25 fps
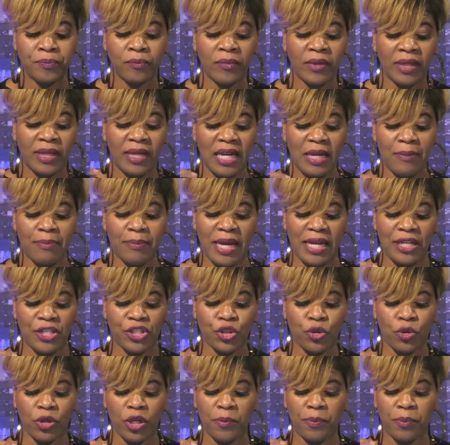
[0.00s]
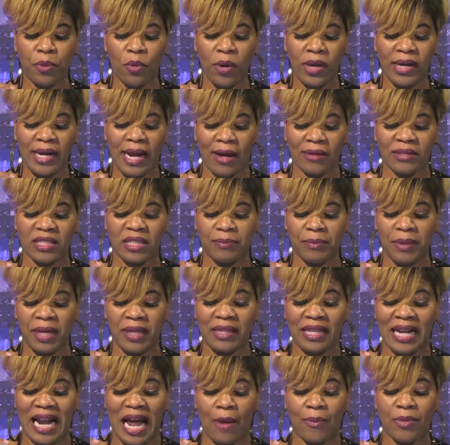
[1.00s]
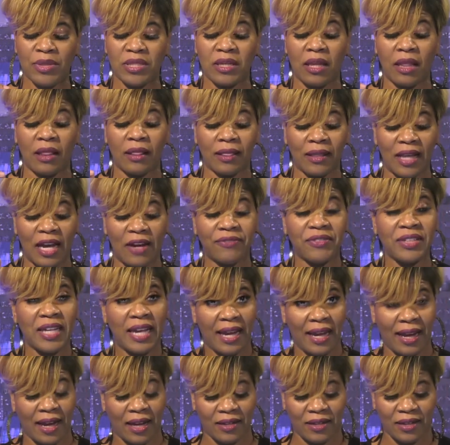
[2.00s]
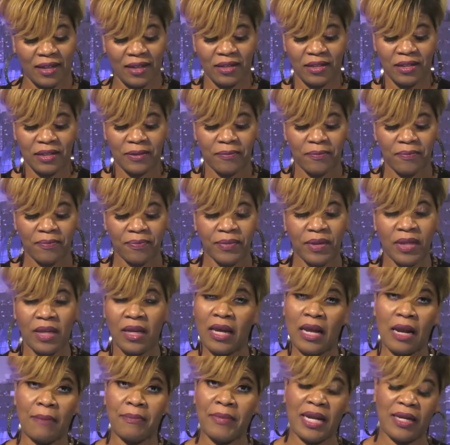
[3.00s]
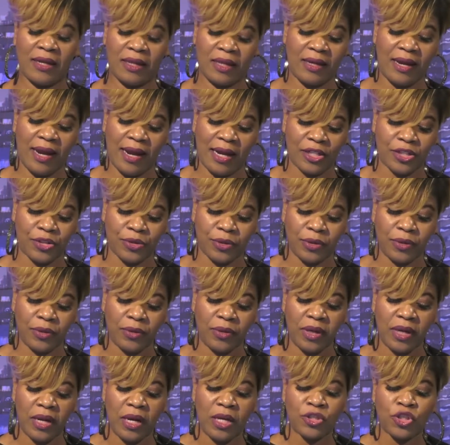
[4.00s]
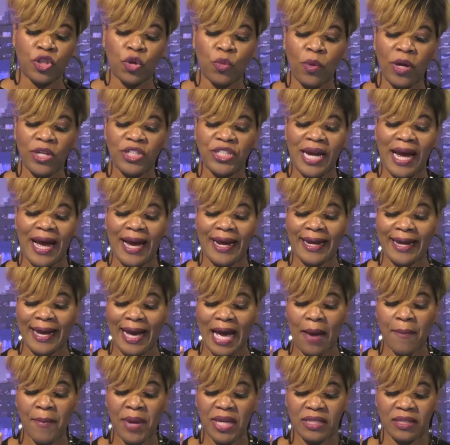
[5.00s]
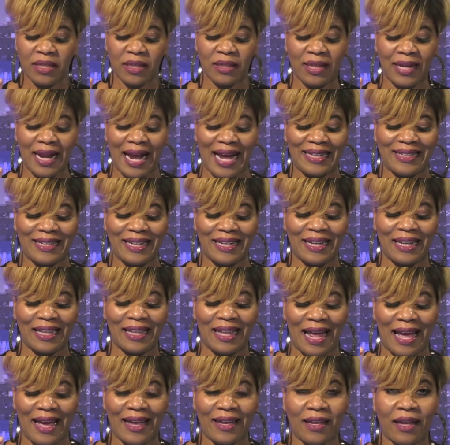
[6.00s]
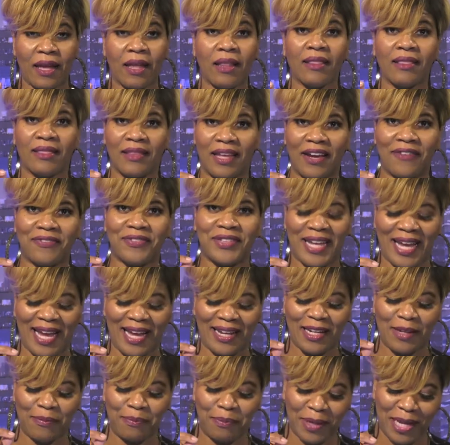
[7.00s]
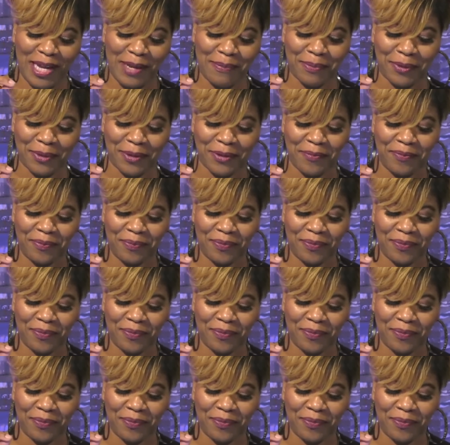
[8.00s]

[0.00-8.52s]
He made sure to point out to me that I was left-handed, and I'm not in the natural, to which I commented that I didn't like left-handed people.